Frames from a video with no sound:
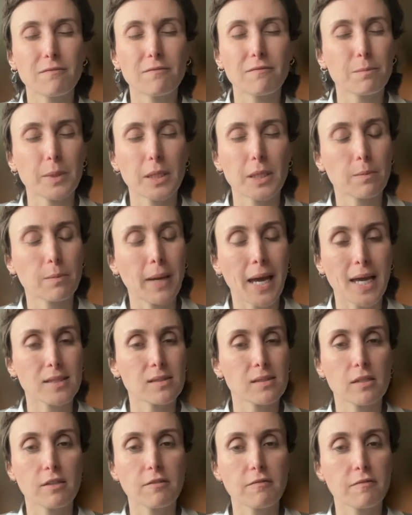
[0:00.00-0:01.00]
being
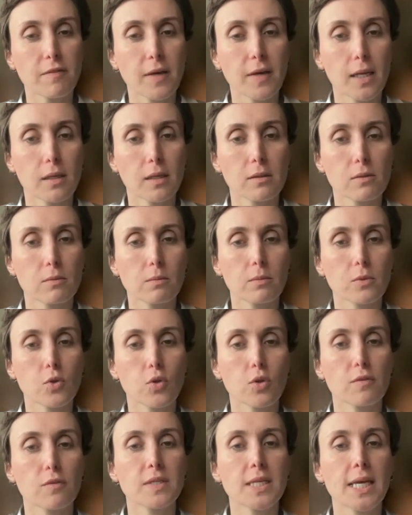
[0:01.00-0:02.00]
passive and
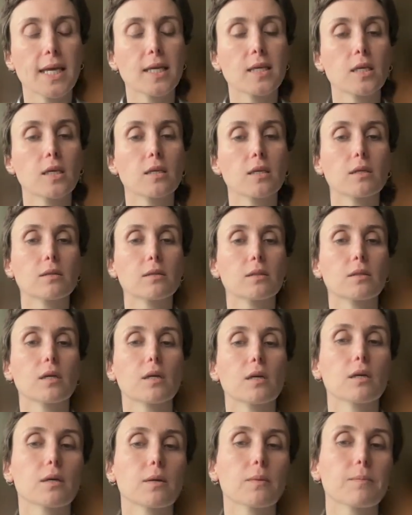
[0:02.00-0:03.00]
sort of taking
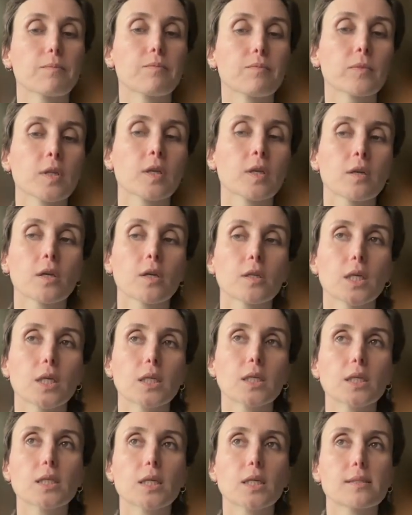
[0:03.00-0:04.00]

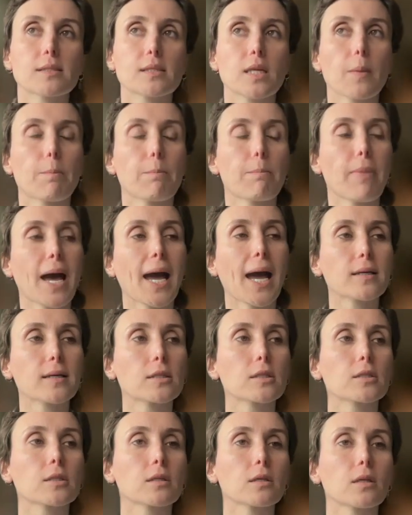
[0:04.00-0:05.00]
a step back
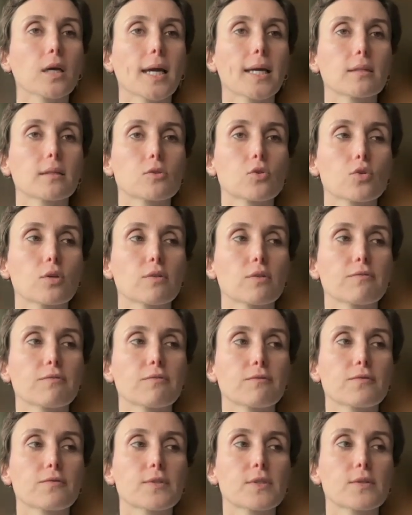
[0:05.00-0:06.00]
and sort of
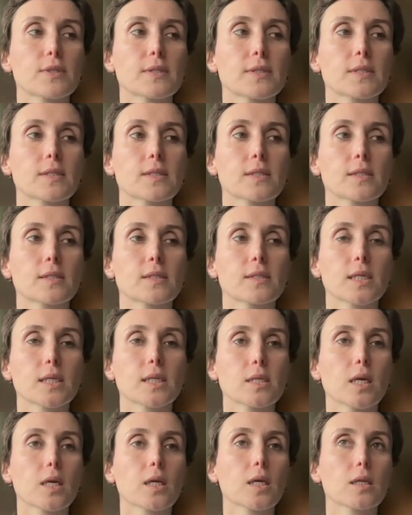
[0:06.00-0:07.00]

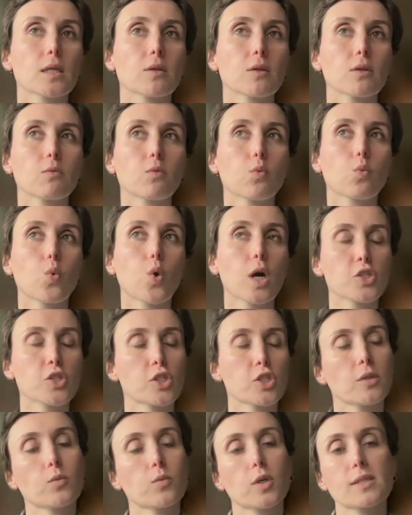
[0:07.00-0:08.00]
sitting and
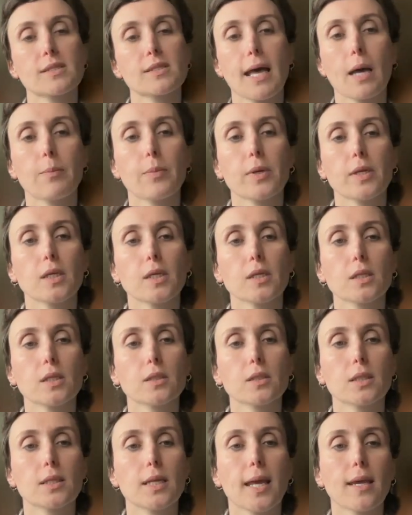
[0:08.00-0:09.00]
watching what's happening in
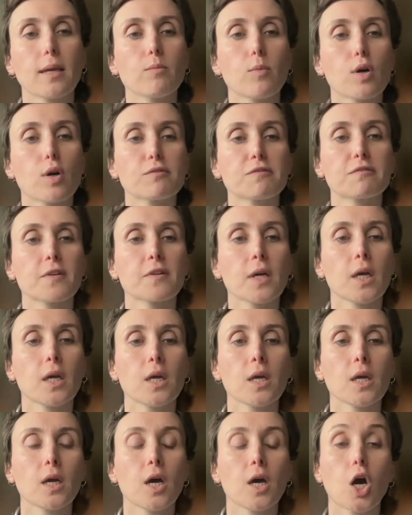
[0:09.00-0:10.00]
the name of
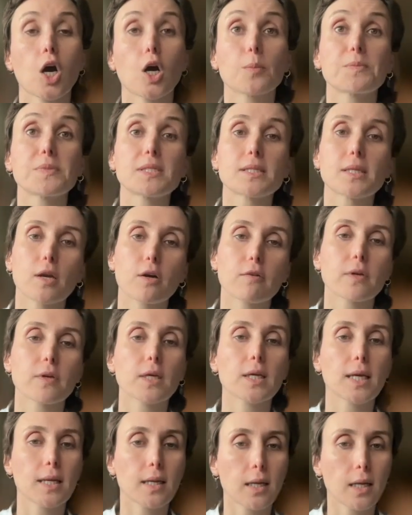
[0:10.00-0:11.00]

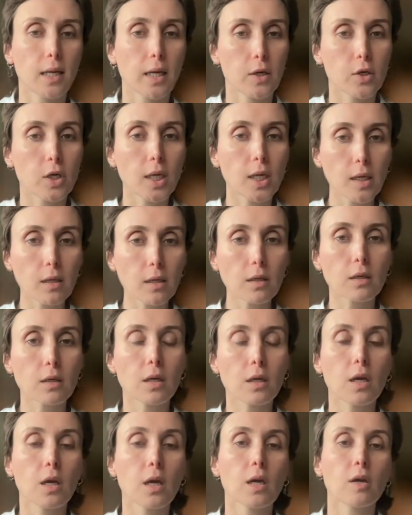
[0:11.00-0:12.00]
observing and learning
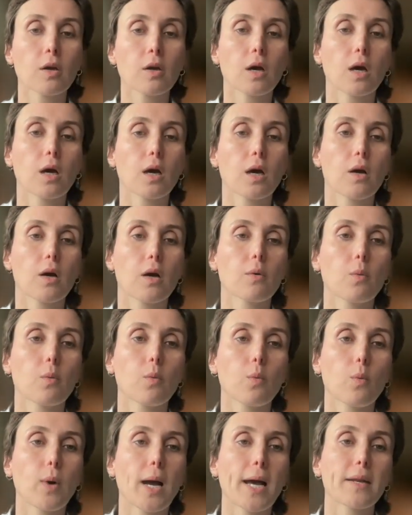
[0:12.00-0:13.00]

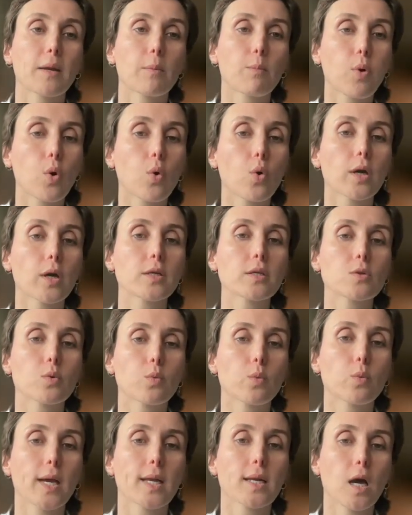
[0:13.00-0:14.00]
at a point
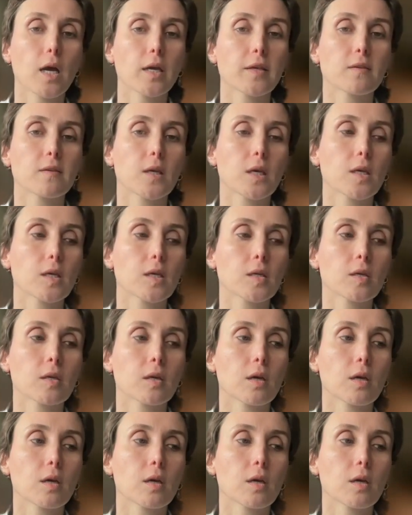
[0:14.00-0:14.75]
when I think